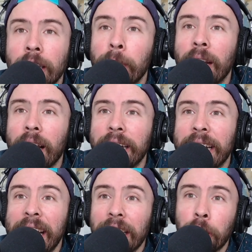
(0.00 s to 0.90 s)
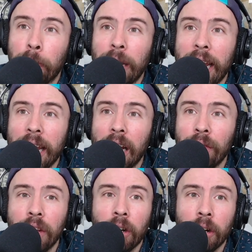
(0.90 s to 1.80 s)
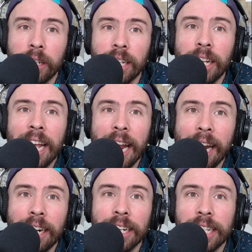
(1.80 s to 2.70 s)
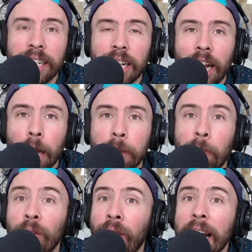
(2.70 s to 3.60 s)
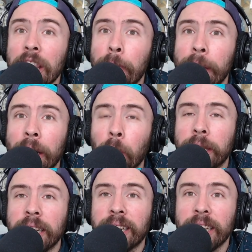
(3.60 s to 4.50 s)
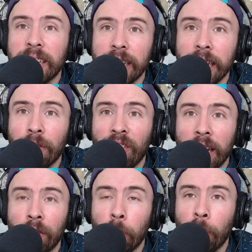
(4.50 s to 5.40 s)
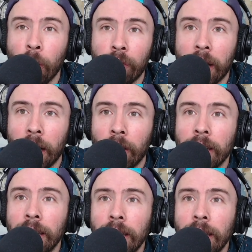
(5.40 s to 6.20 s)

The melodic interplay of the Kernza and Contessa hops provide the beer with its distinct flavor profile.